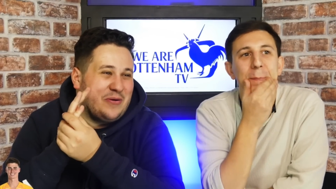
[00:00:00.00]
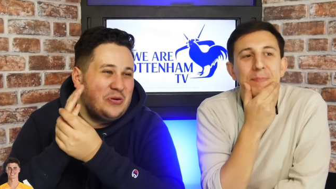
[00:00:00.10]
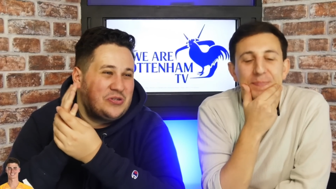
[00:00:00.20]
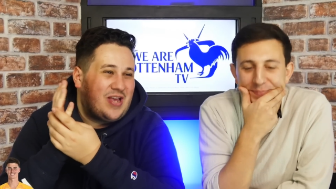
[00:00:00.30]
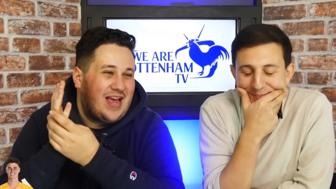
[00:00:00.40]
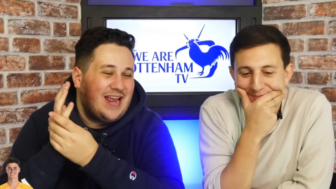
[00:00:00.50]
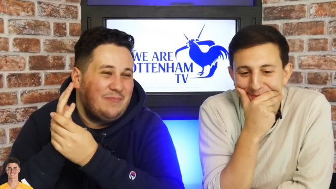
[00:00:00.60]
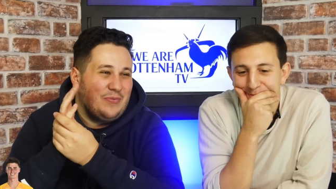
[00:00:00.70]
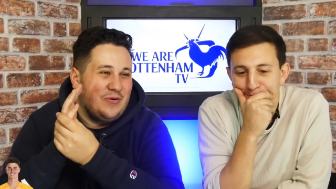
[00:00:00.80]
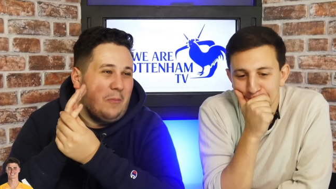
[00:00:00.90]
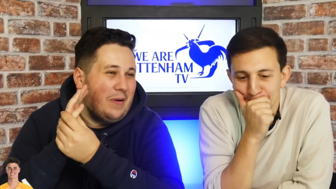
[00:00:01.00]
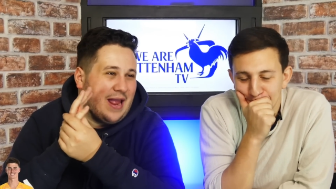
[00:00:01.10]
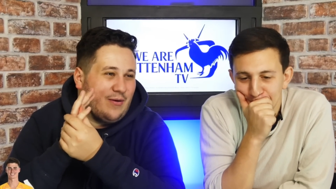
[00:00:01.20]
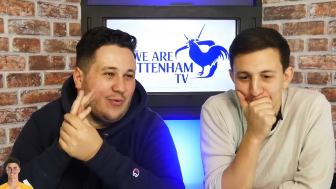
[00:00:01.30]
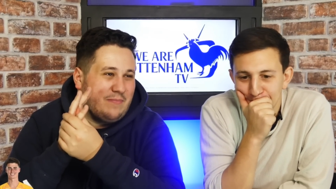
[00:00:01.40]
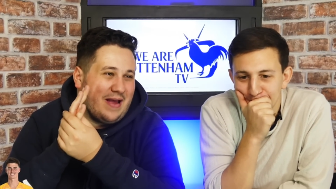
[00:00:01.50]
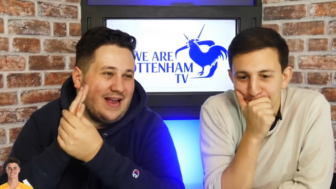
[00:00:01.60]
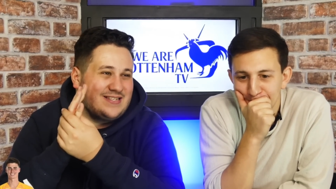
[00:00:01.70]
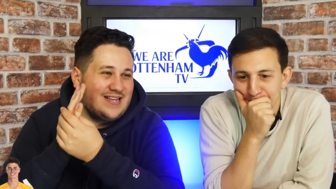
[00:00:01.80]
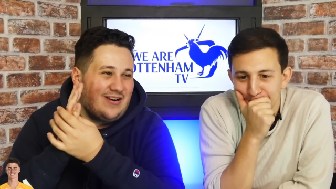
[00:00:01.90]
Speaker 1: what you're saying, but we're not playing with wing
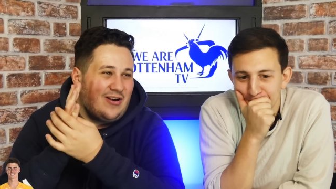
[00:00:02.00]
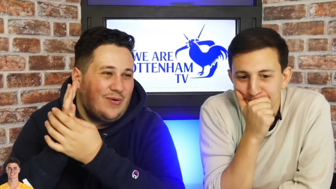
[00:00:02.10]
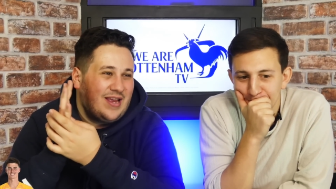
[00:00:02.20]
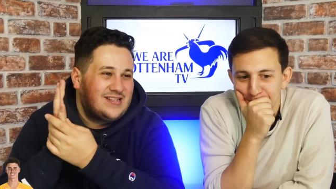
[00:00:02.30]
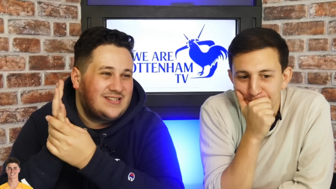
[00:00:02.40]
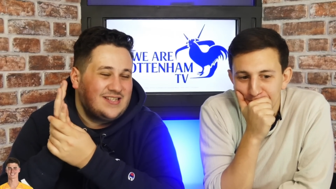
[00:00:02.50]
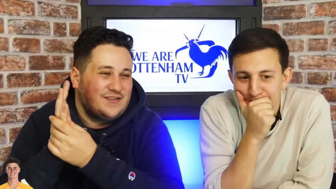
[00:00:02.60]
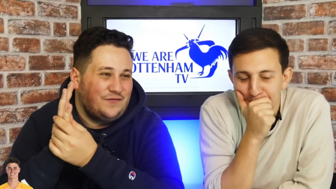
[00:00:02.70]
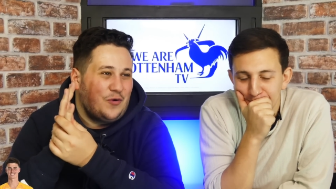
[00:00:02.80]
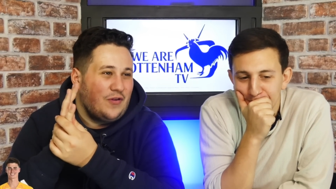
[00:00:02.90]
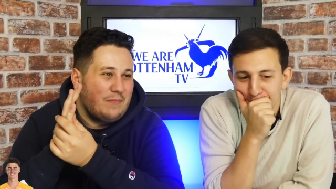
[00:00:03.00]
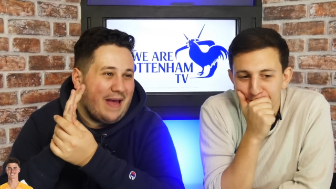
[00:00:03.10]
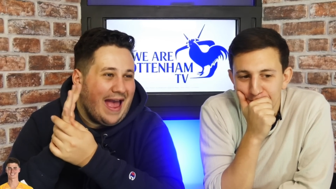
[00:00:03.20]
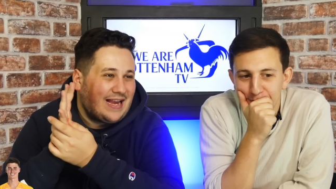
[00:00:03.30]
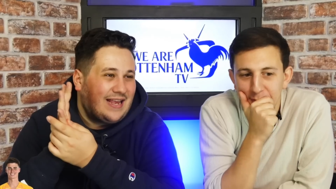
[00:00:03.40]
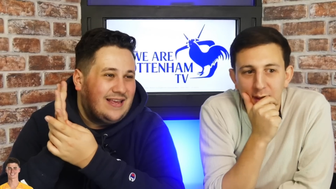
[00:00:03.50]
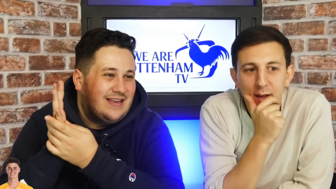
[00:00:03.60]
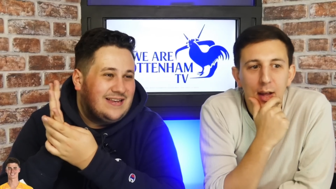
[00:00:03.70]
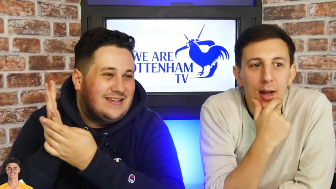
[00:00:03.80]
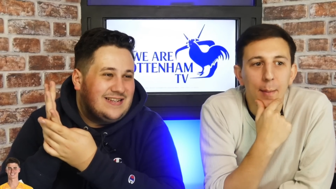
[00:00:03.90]
backs here, are we? It's it's a four at the back.
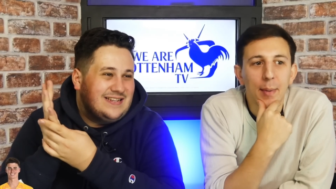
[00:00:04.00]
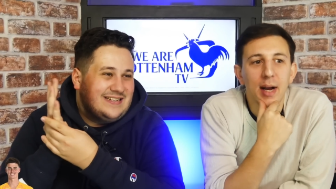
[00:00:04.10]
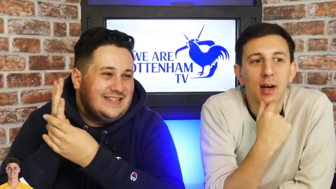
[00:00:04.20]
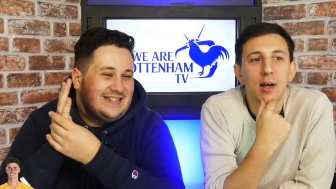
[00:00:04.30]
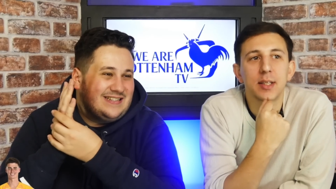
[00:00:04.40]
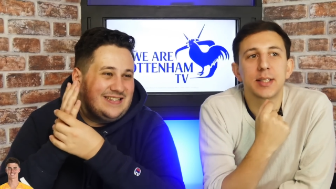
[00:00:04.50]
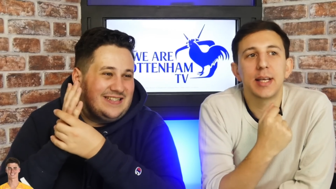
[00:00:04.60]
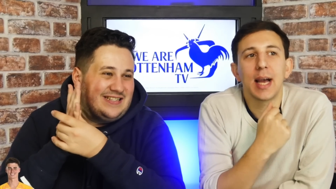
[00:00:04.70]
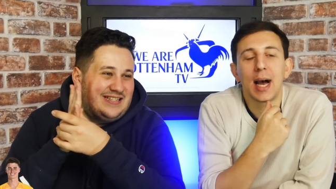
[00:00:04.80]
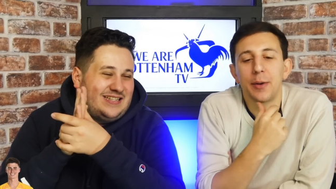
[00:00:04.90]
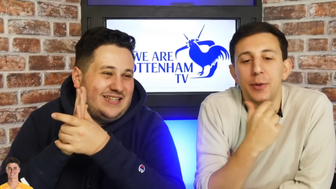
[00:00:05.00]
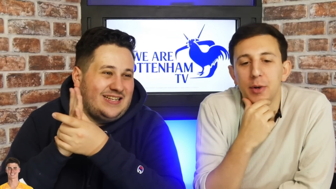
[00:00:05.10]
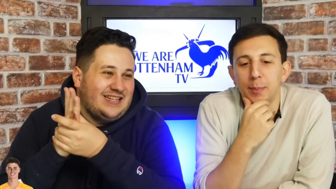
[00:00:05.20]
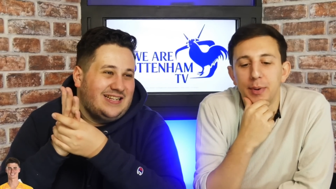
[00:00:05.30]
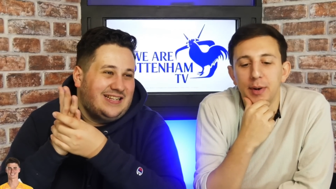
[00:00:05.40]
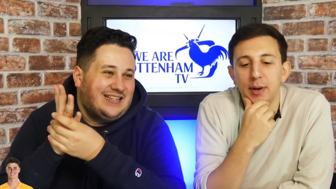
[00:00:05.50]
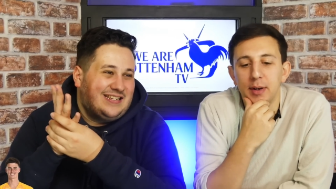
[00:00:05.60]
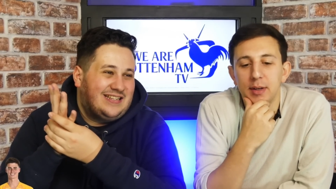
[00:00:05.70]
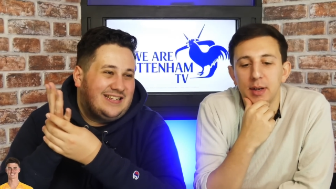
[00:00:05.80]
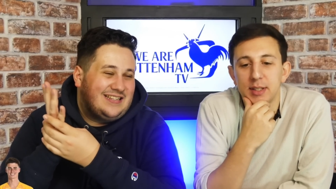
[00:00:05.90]
But I can't see how you can put
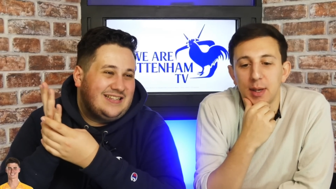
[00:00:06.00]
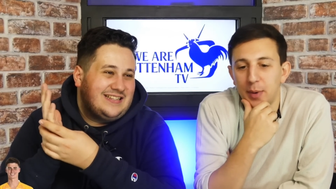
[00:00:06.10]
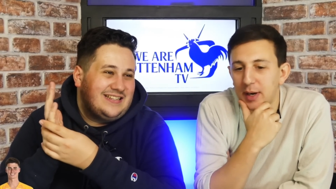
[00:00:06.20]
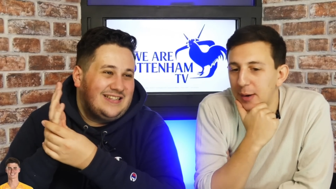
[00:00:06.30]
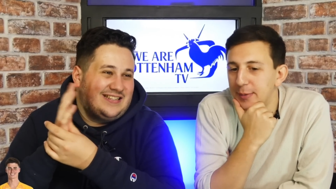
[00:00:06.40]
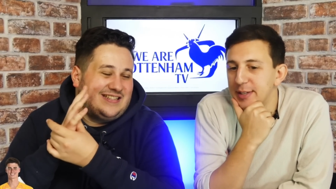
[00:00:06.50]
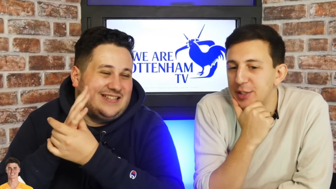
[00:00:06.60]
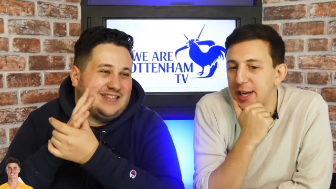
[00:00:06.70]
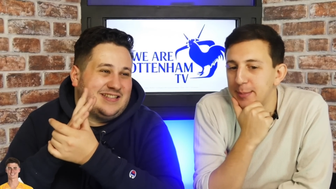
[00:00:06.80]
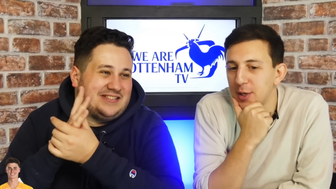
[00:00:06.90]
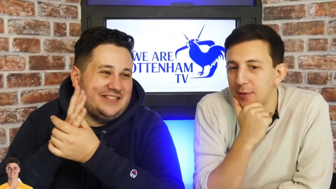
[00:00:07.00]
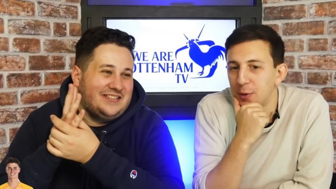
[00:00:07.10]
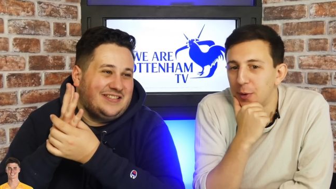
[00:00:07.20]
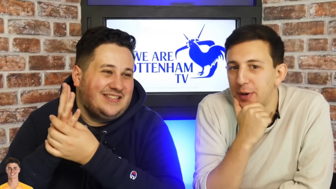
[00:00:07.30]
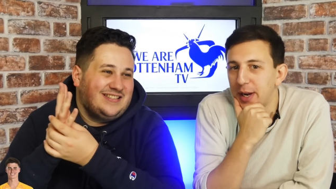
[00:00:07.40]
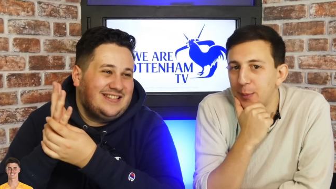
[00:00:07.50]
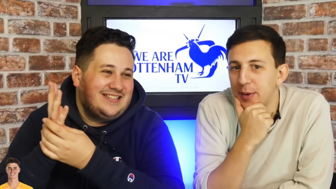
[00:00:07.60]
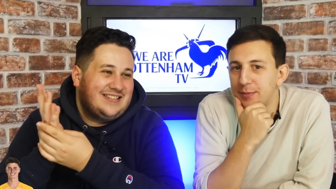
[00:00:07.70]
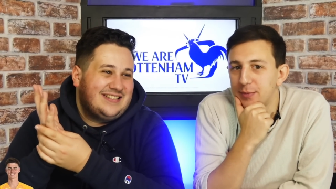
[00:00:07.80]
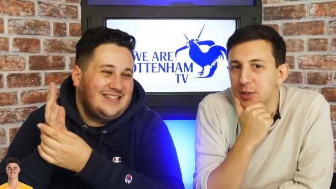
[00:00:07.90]
Speaker 2: someone like Reece James over Aurier, with
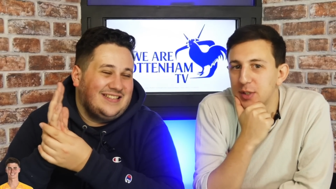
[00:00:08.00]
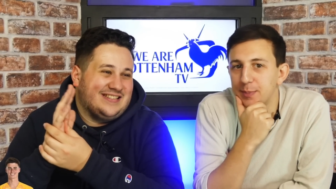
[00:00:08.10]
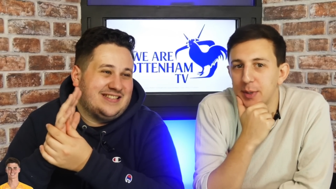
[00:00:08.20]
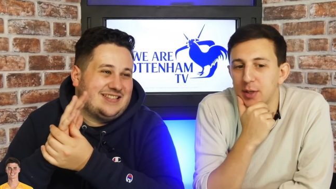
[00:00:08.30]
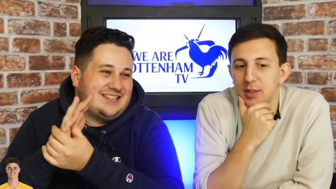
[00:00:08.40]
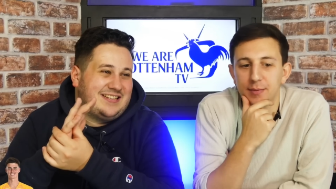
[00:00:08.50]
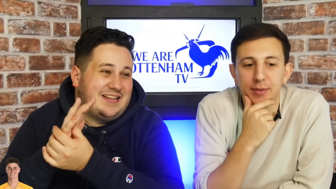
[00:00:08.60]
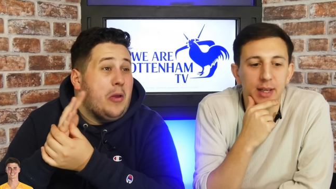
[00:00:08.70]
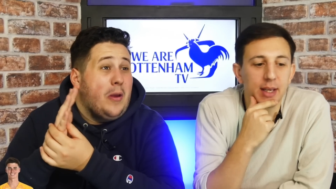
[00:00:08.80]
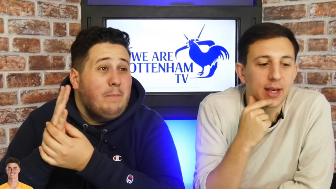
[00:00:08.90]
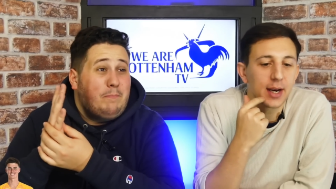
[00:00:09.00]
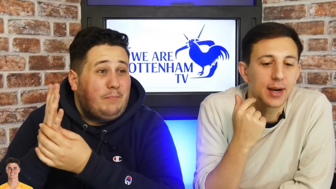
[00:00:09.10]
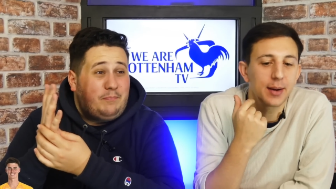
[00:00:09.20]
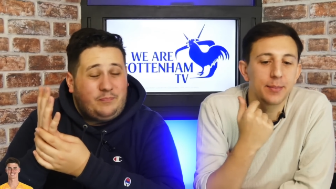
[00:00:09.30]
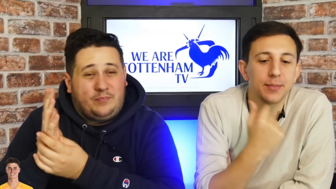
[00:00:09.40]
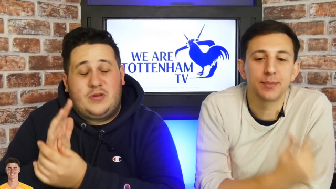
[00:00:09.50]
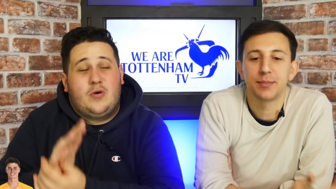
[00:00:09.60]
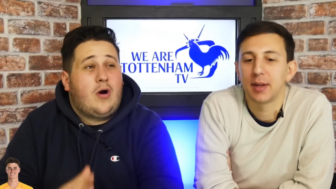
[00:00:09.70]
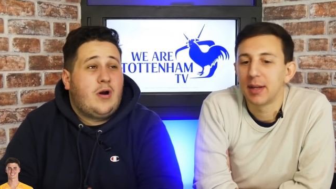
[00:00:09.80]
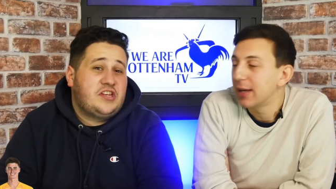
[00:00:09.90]
just because of the. Um,
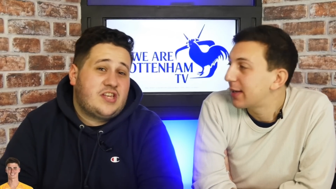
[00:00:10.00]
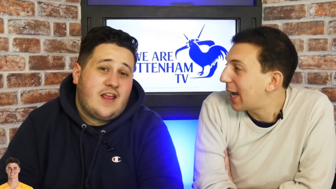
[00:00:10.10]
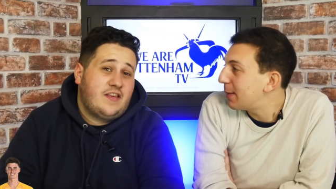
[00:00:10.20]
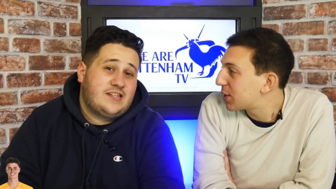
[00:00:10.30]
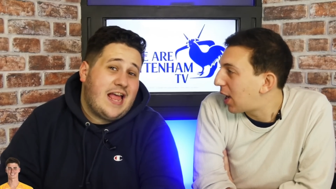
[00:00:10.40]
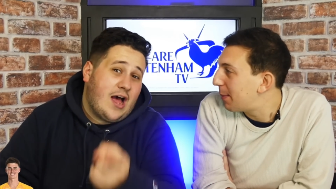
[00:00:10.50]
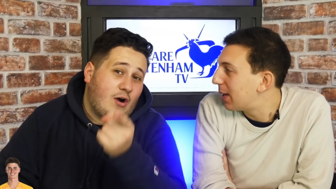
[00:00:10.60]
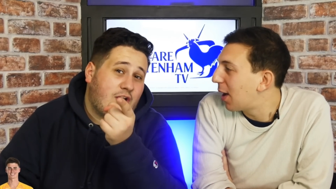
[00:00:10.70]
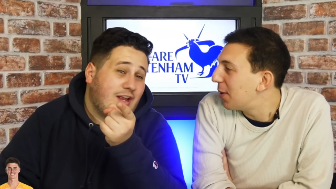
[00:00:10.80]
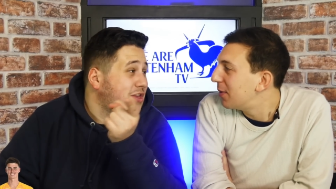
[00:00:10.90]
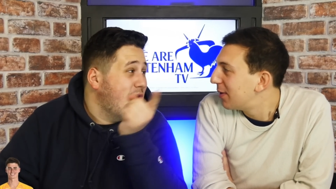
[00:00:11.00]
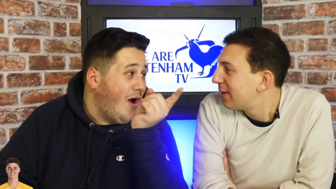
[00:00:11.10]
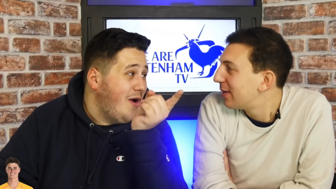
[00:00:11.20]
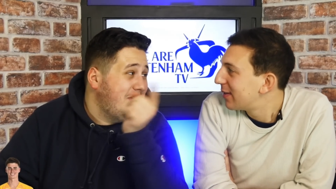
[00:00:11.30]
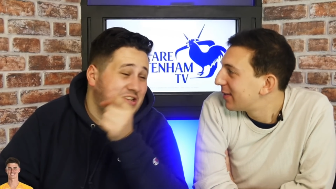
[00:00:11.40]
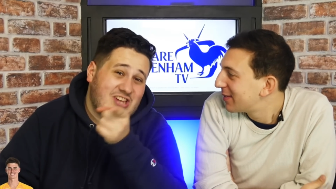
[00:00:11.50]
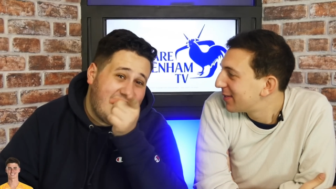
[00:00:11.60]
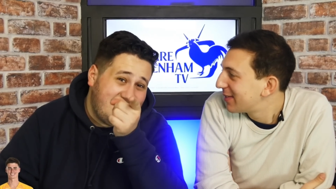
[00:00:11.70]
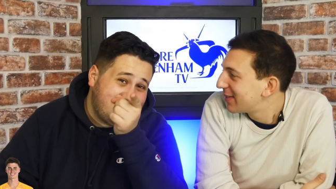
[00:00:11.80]
you're only saying this now. You're
Speaker 1: only saying this